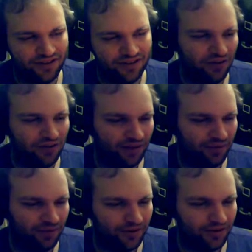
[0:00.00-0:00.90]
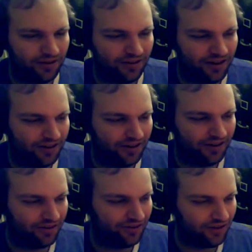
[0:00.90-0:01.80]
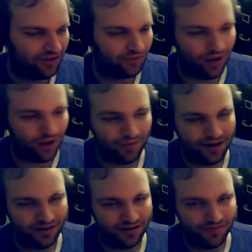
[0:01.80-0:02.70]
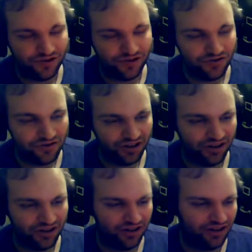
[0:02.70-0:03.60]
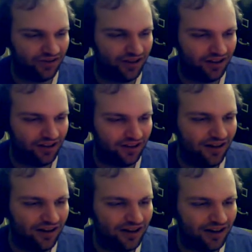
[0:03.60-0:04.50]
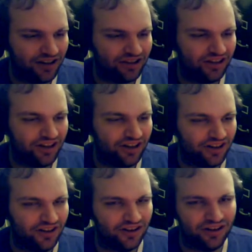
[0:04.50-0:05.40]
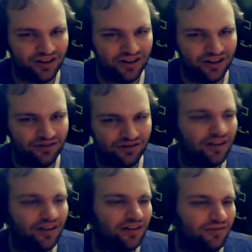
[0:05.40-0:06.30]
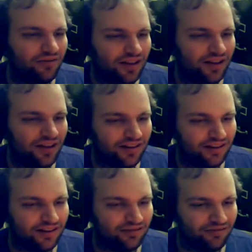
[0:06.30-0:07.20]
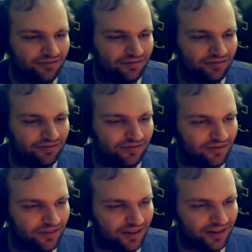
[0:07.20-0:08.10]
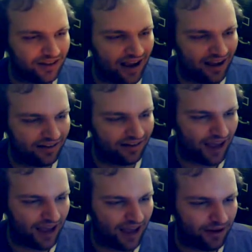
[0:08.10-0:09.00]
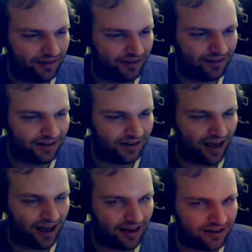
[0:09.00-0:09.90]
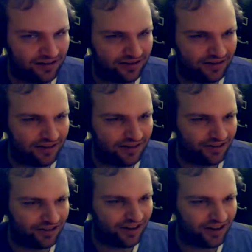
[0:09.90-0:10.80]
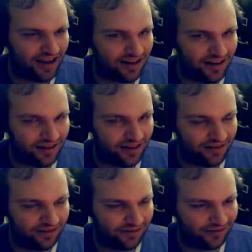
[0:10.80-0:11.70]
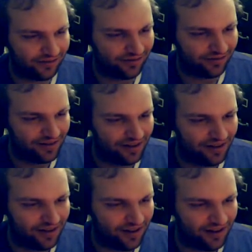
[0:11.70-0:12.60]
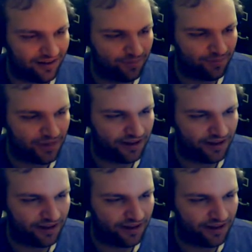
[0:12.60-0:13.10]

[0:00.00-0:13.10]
that's probably not the greatest thing to do. That's why I'm getting confused and everything. I should just hit you know, when it gets to a time I desire, just end it. Uh, but